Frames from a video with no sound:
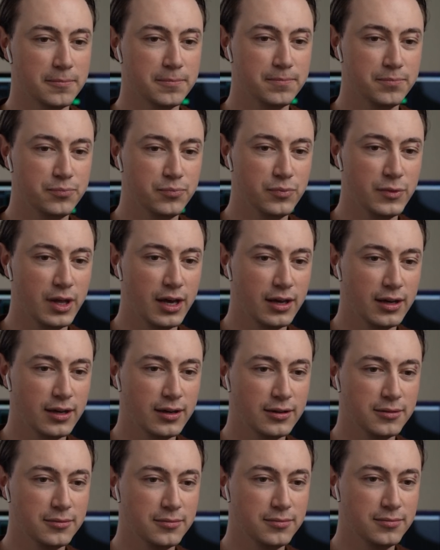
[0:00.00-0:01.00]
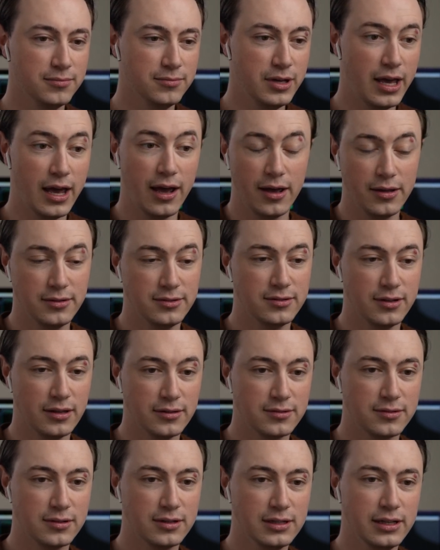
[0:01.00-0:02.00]
But it's
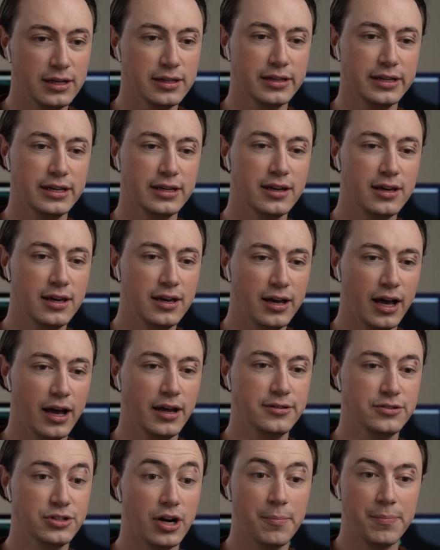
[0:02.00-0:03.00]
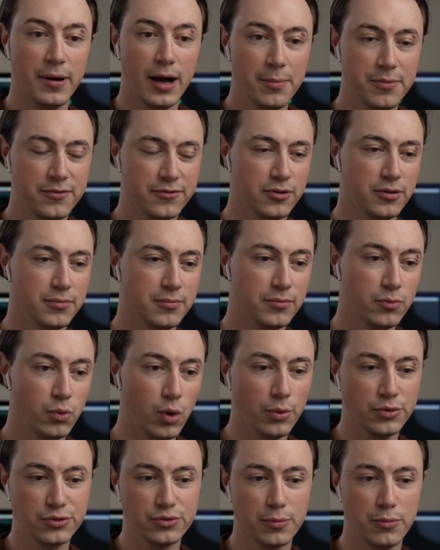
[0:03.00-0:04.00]
clearly a jump up from what
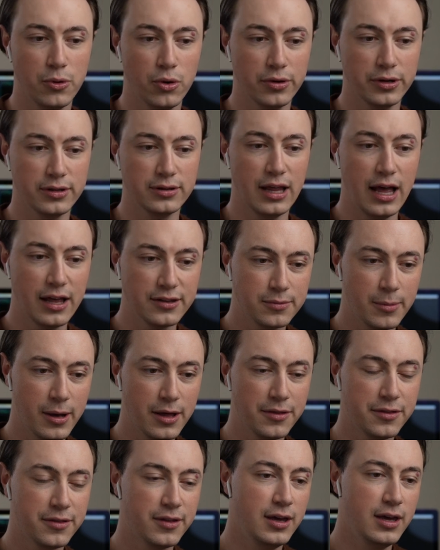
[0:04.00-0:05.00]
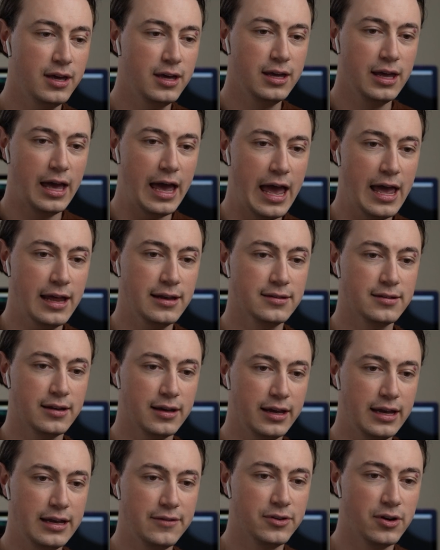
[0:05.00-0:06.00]
was reported last month, and
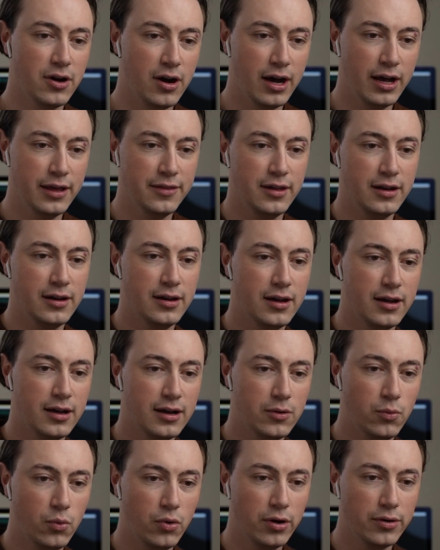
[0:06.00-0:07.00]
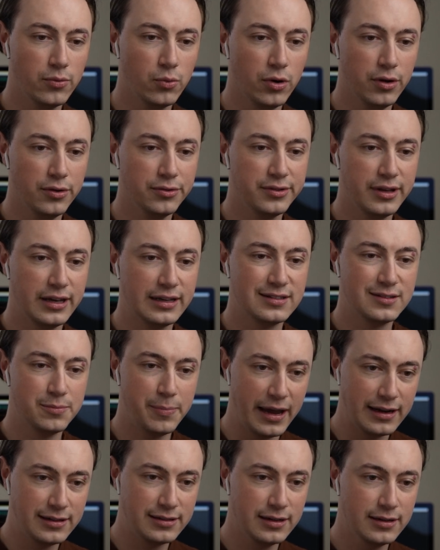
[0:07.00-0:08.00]
even higher than what was
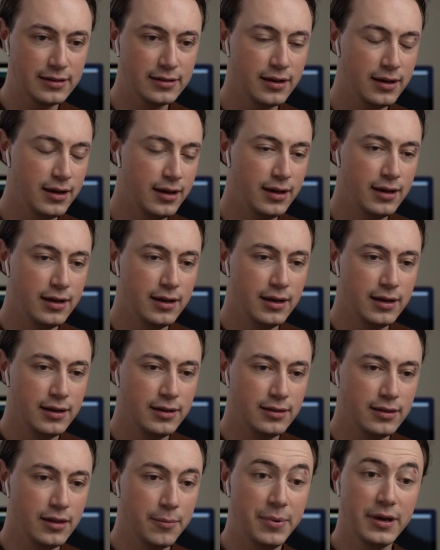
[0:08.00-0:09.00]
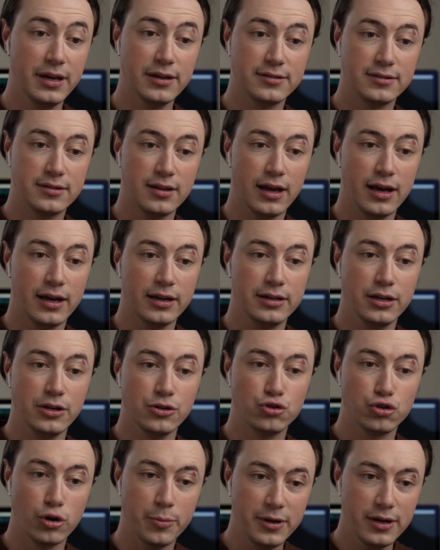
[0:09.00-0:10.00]
expected. The biggest
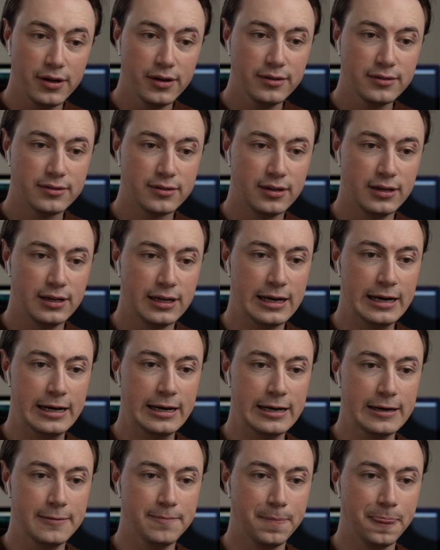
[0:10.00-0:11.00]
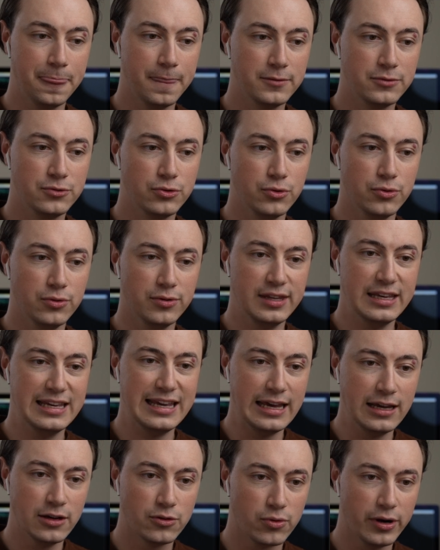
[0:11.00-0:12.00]
contributors to the
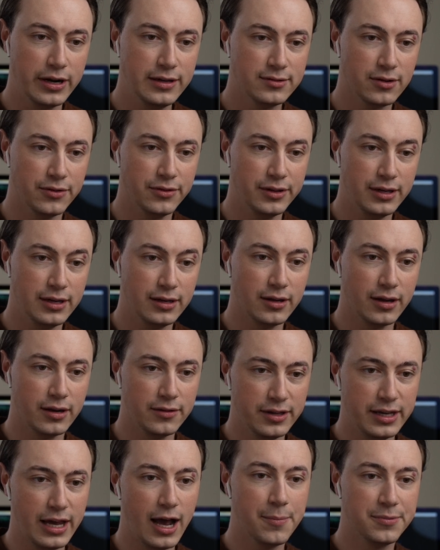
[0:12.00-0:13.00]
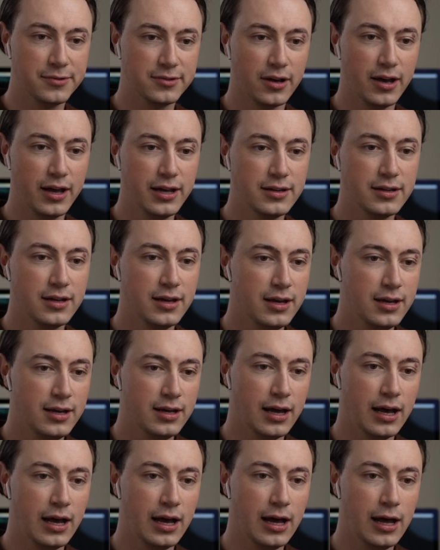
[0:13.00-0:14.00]
increase on the kind of the upside
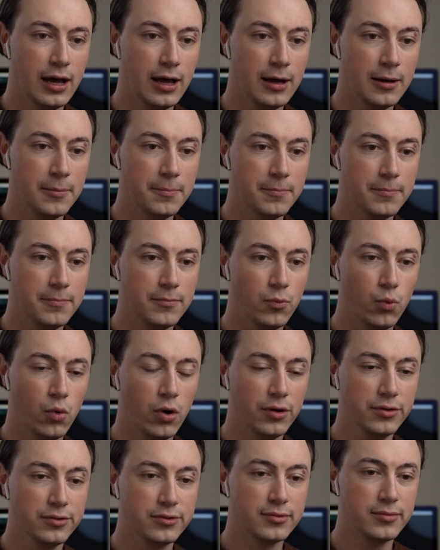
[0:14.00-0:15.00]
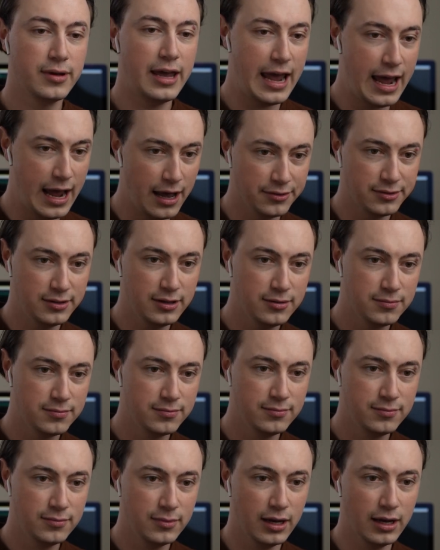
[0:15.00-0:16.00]
was housing,
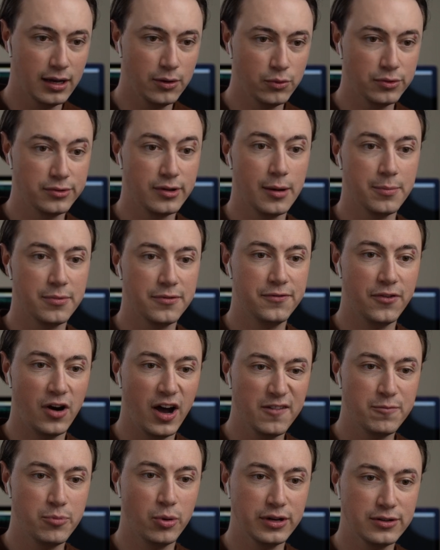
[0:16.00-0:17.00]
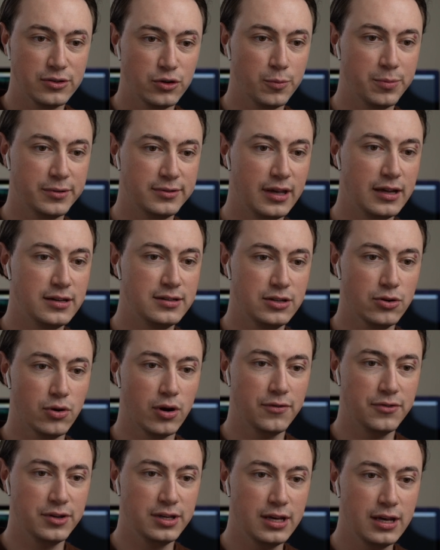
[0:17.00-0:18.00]
was up 5.2% year over
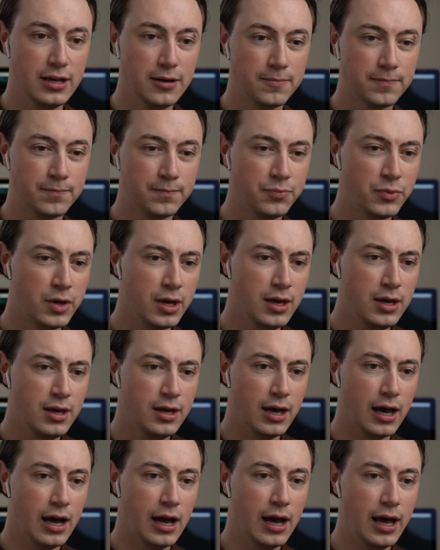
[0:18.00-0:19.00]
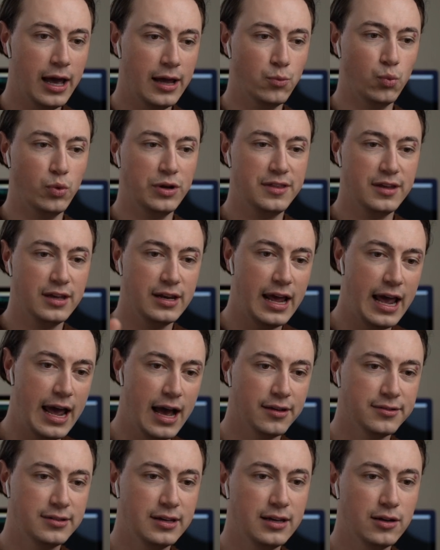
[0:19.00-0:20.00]
year. And within
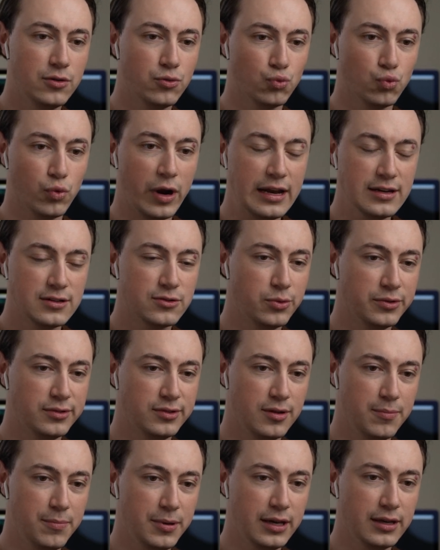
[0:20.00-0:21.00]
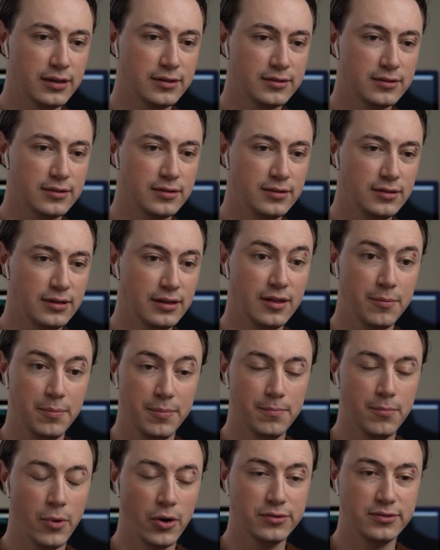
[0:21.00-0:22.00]
housing, rent was the biggest, did the
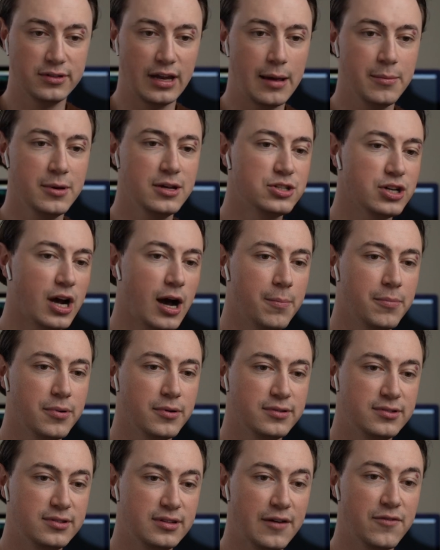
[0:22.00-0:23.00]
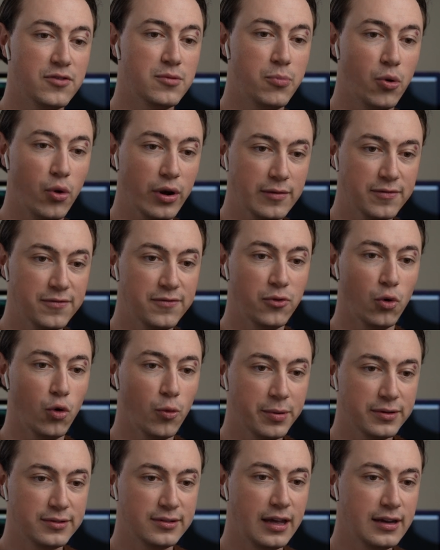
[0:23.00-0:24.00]
most damage, up
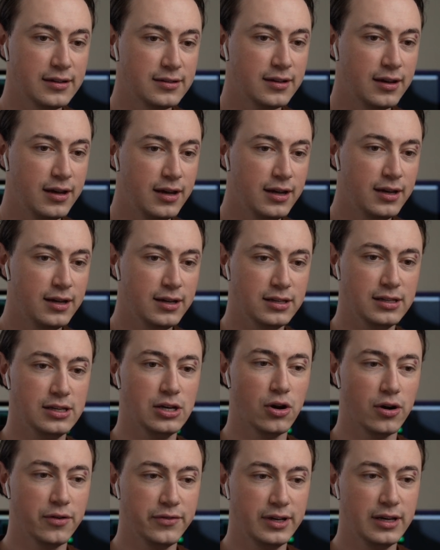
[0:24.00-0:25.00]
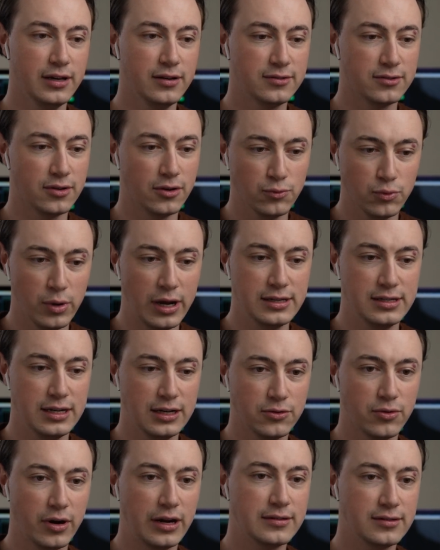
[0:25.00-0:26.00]
7.4% year over year. So rent
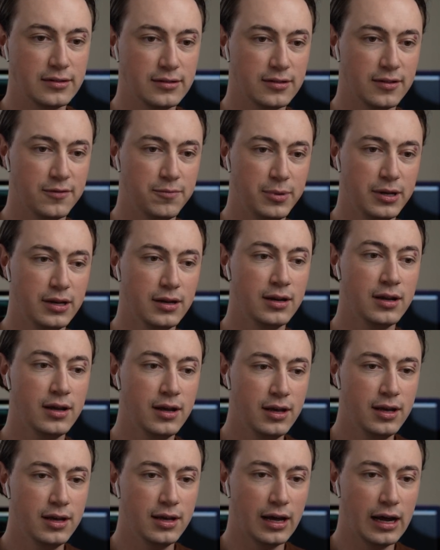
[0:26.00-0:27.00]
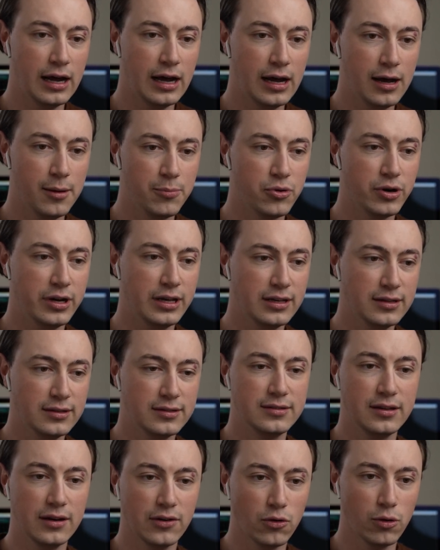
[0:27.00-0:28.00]
increases have been a pretty
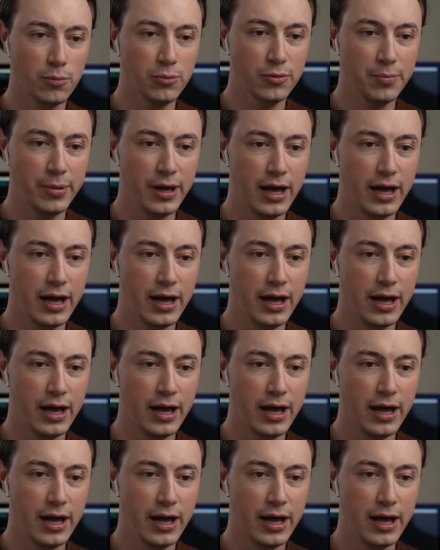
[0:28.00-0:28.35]
considerable part